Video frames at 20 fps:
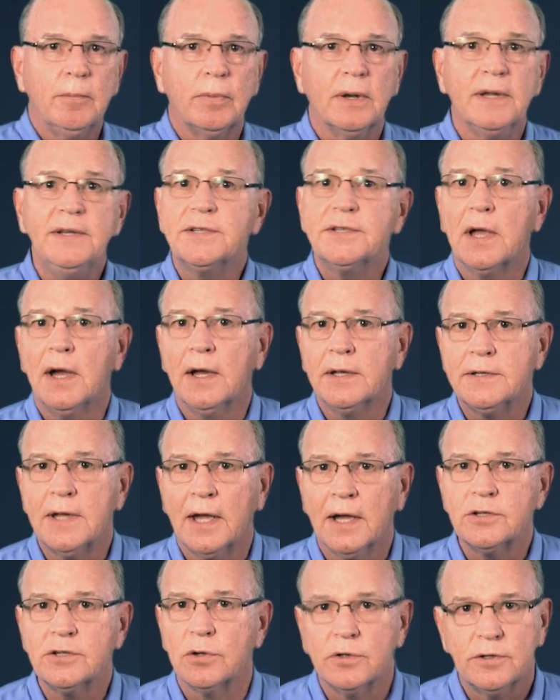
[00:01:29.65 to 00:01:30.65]
please
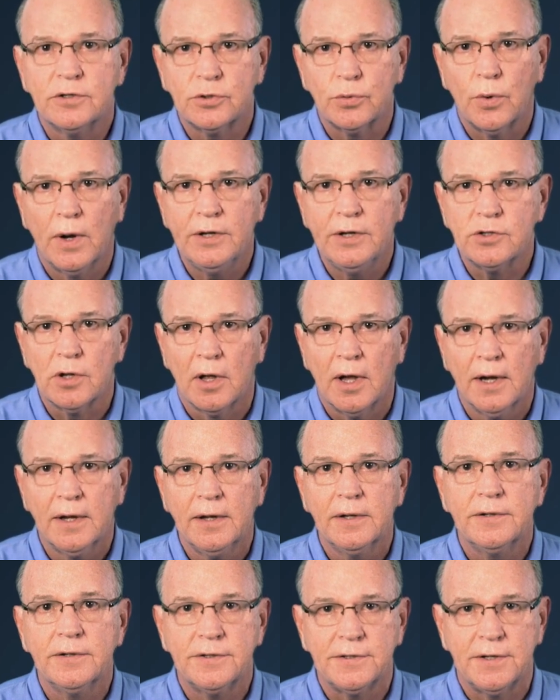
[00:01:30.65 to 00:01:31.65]
contact your
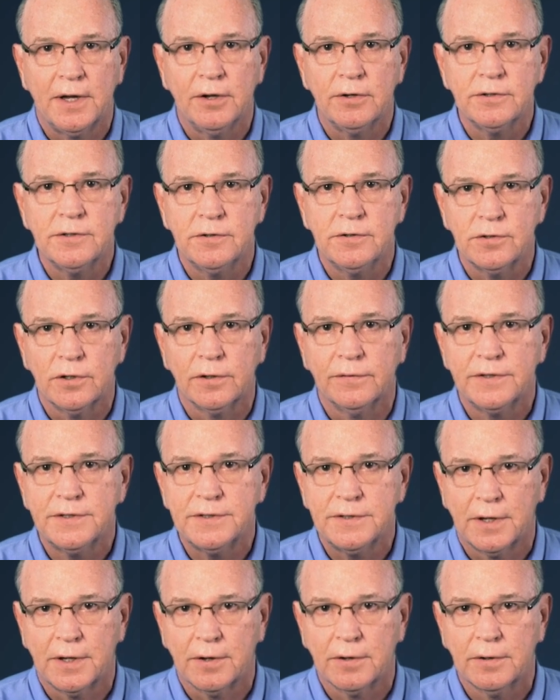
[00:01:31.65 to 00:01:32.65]
Swagelok Sales and
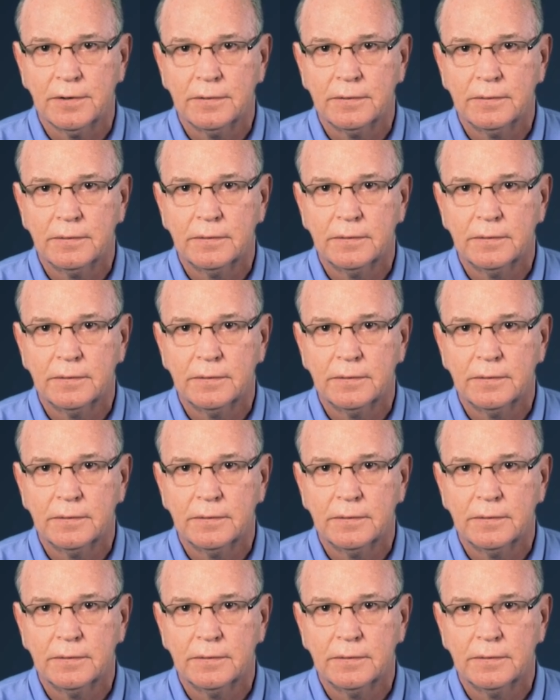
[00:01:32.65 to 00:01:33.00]
Service Center.